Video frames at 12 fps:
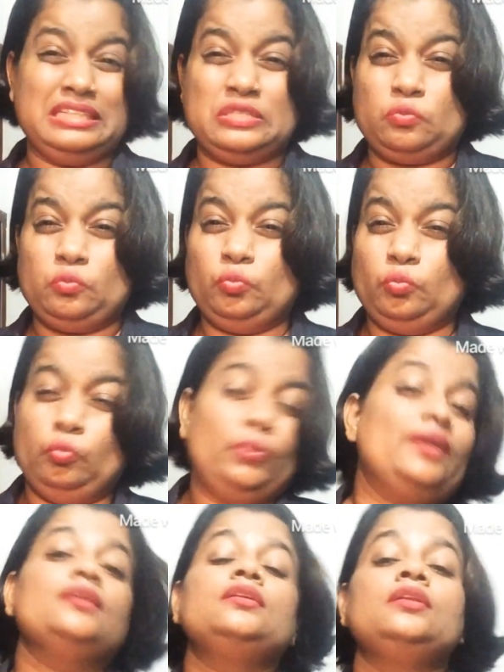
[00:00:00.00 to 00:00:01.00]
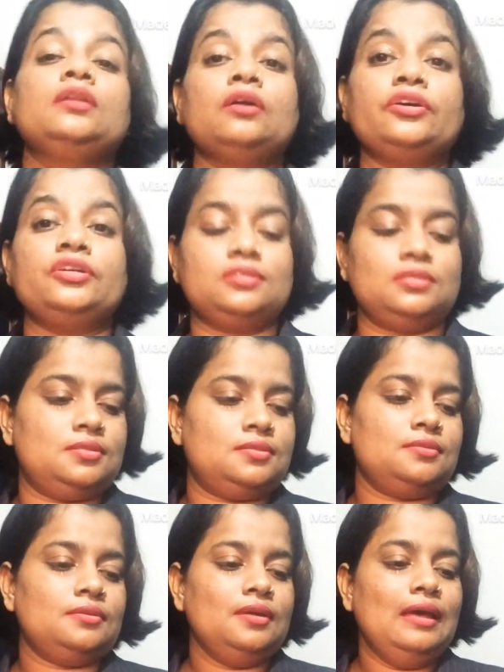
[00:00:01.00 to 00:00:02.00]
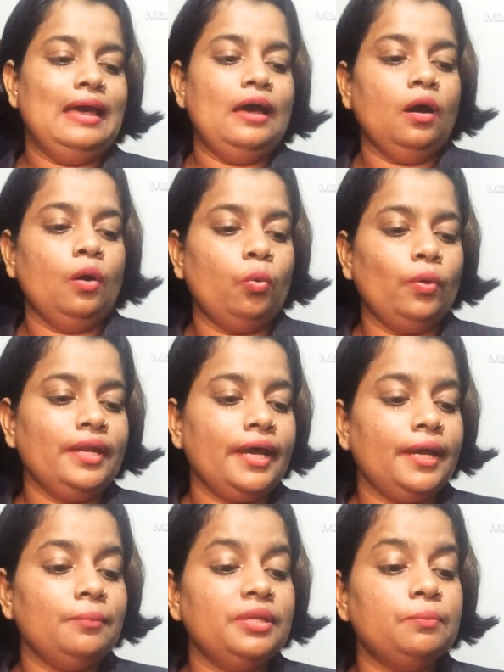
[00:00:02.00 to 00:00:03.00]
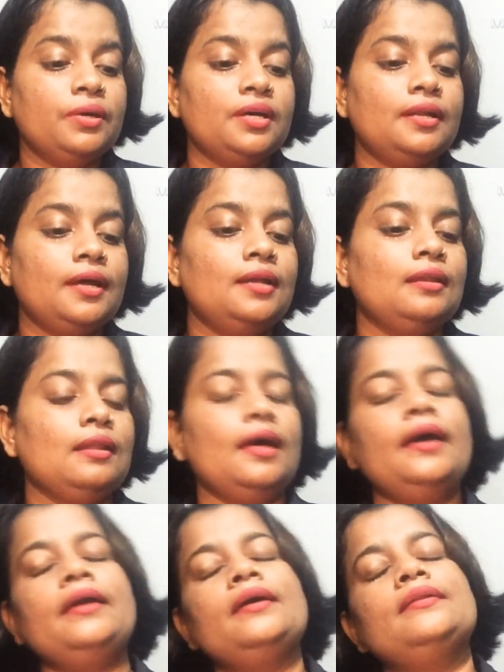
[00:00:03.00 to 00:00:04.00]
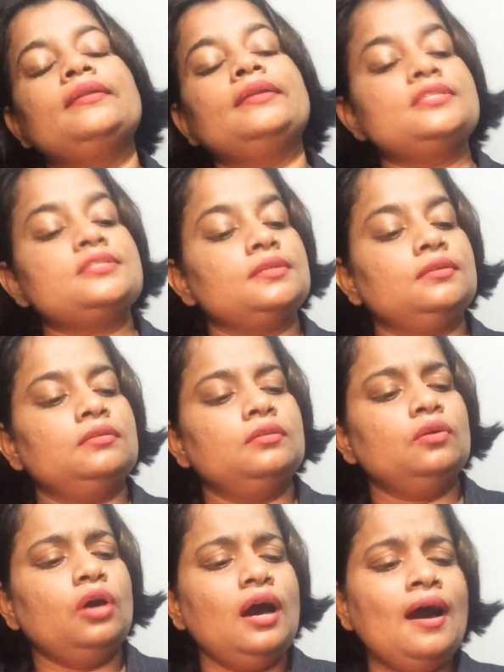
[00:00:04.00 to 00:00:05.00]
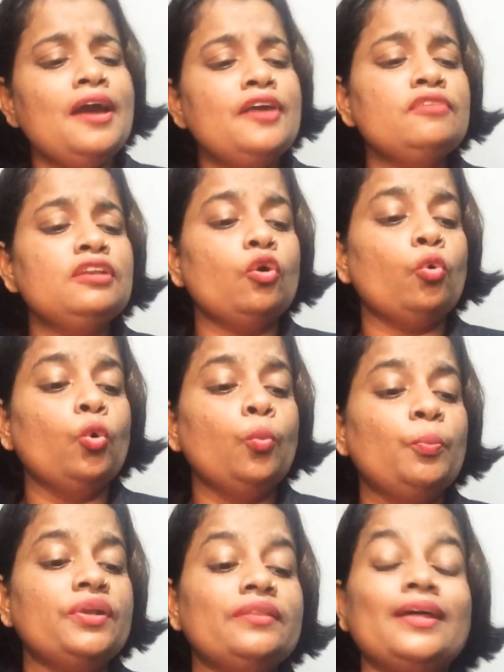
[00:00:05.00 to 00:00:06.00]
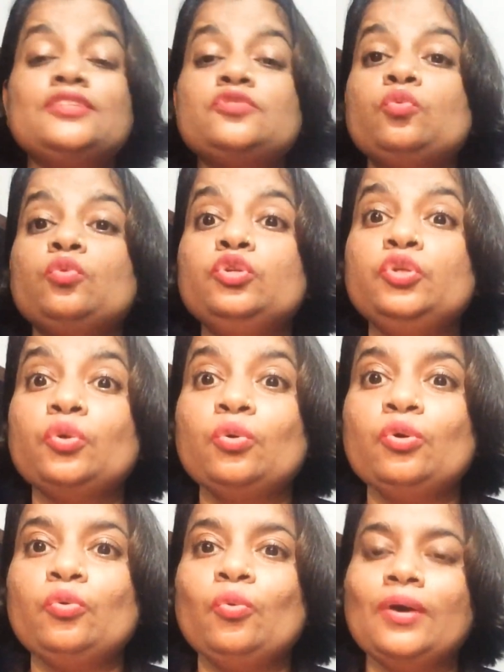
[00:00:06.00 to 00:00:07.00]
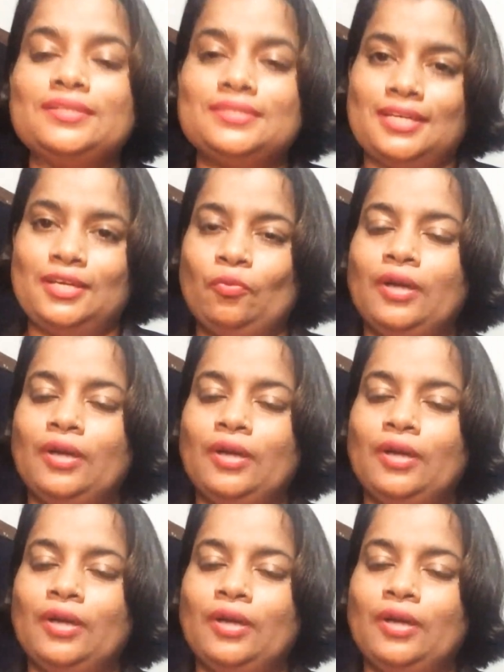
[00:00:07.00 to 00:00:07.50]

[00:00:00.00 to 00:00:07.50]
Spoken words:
It's very nice. When I am in bed, I lie and listen. I will open that door one day.